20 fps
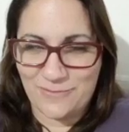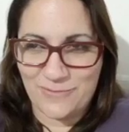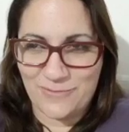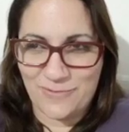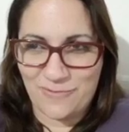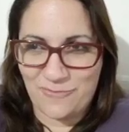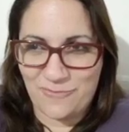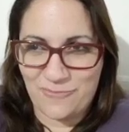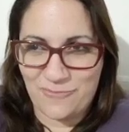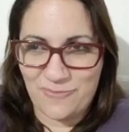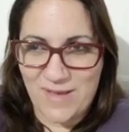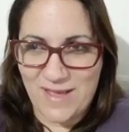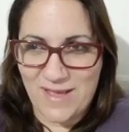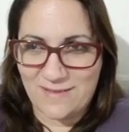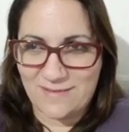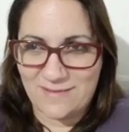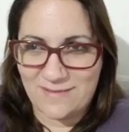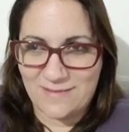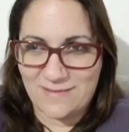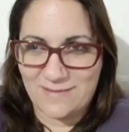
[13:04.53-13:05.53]
We've
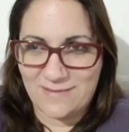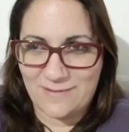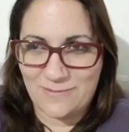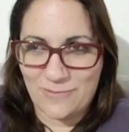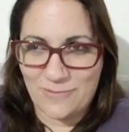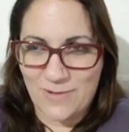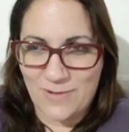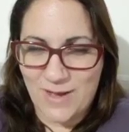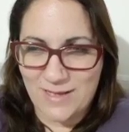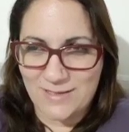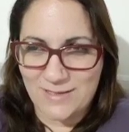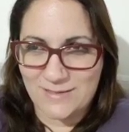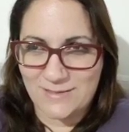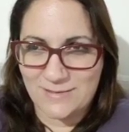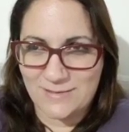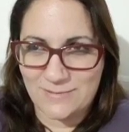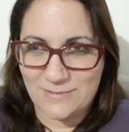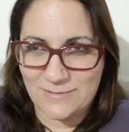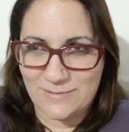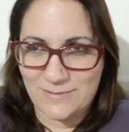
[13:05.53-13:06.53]
met
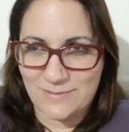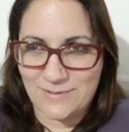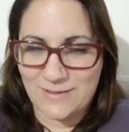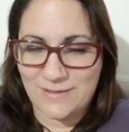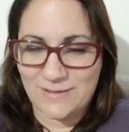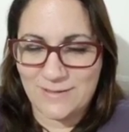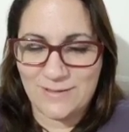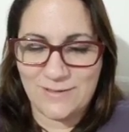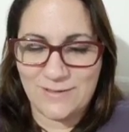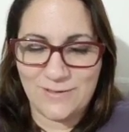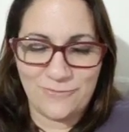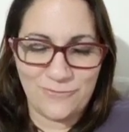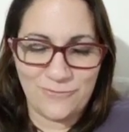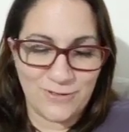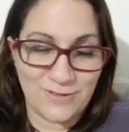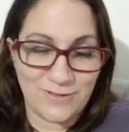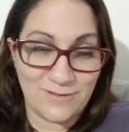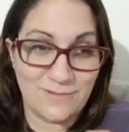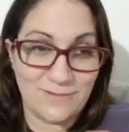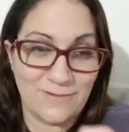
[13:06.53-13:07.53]
twice in a
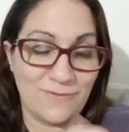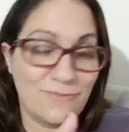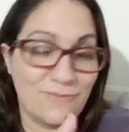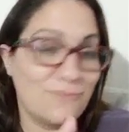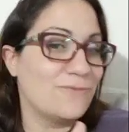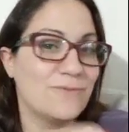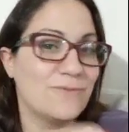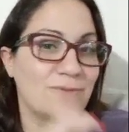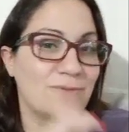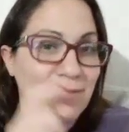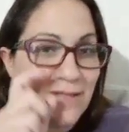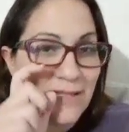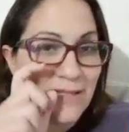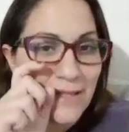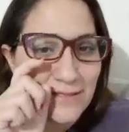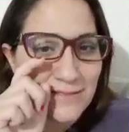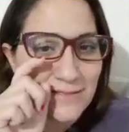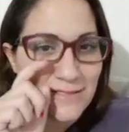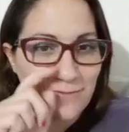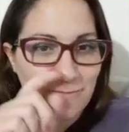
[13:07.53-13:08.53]
difference of, the
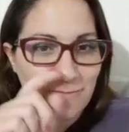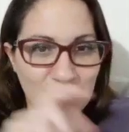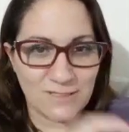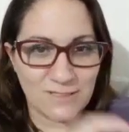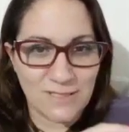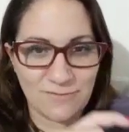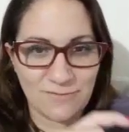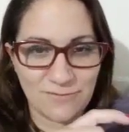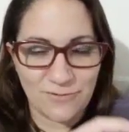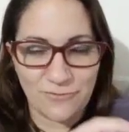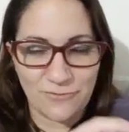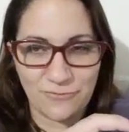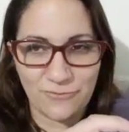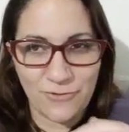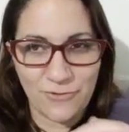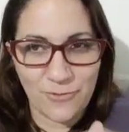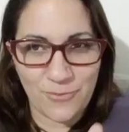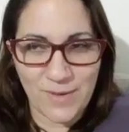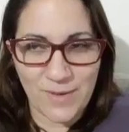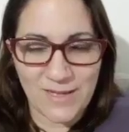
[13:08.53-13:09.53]
last time was after
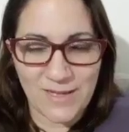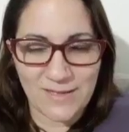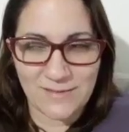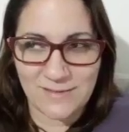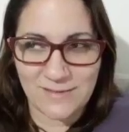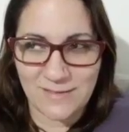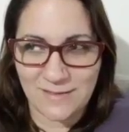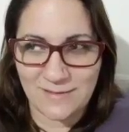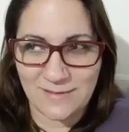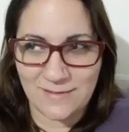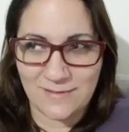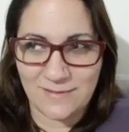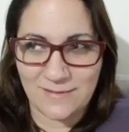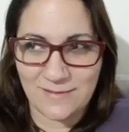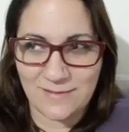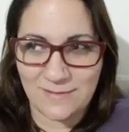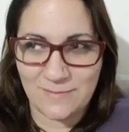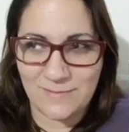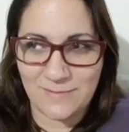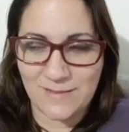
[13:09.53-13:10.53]
4 months, and
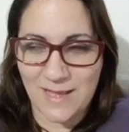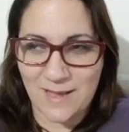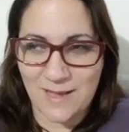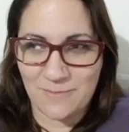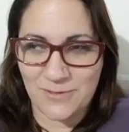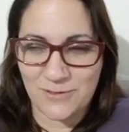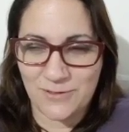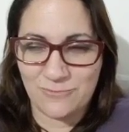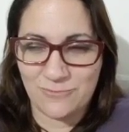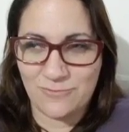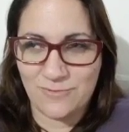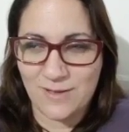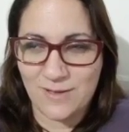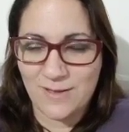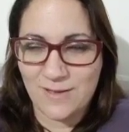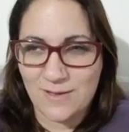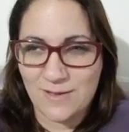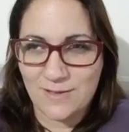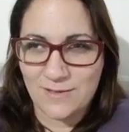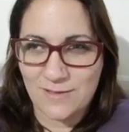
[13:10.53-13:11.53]
time
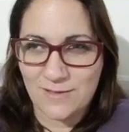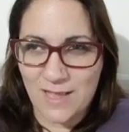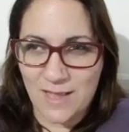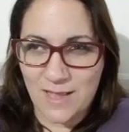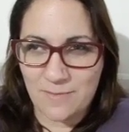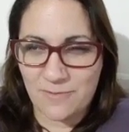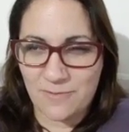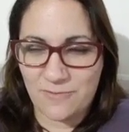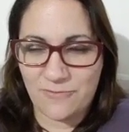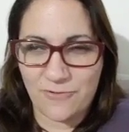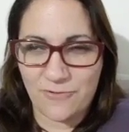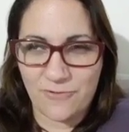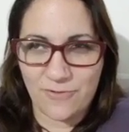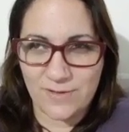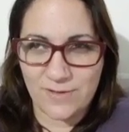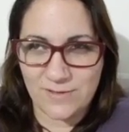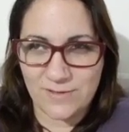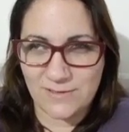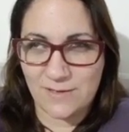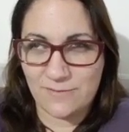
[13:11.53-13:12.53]

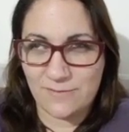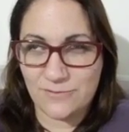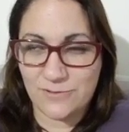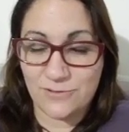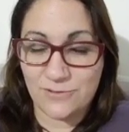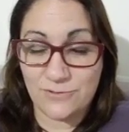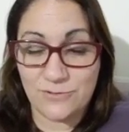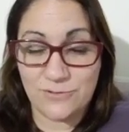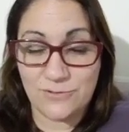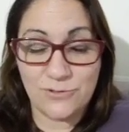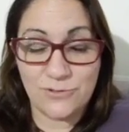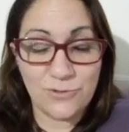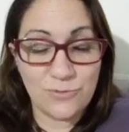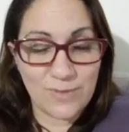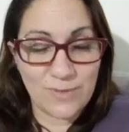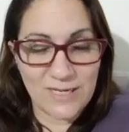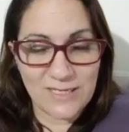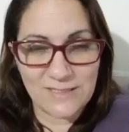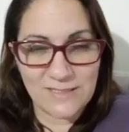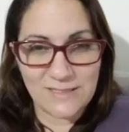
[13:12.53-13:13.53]
before was after 2
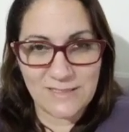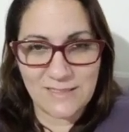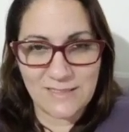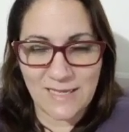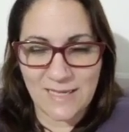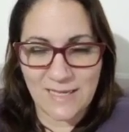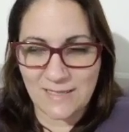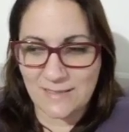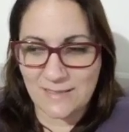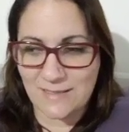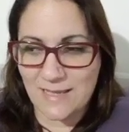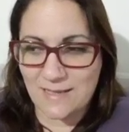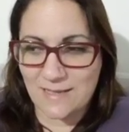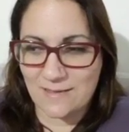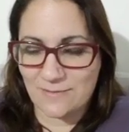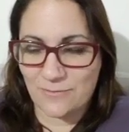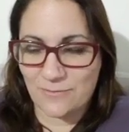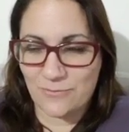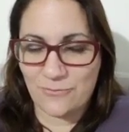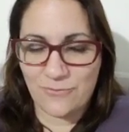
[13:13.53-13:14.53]
months, and
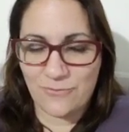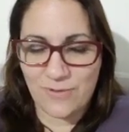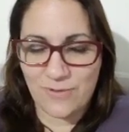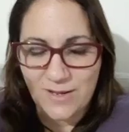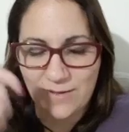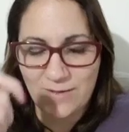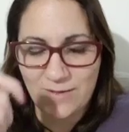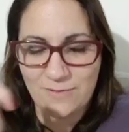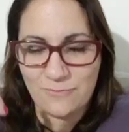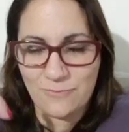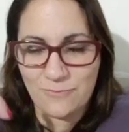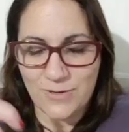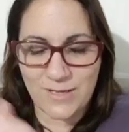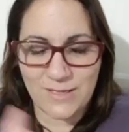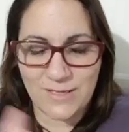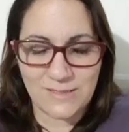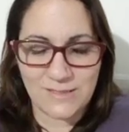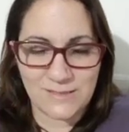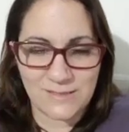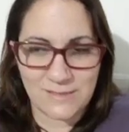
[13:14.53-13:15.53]
then 3
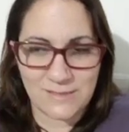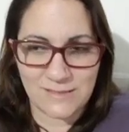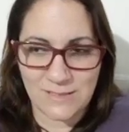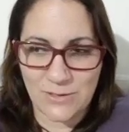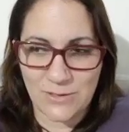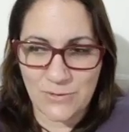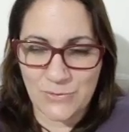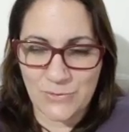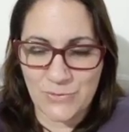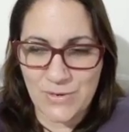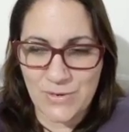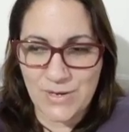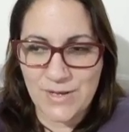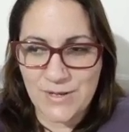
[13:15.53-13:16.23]
weeks. So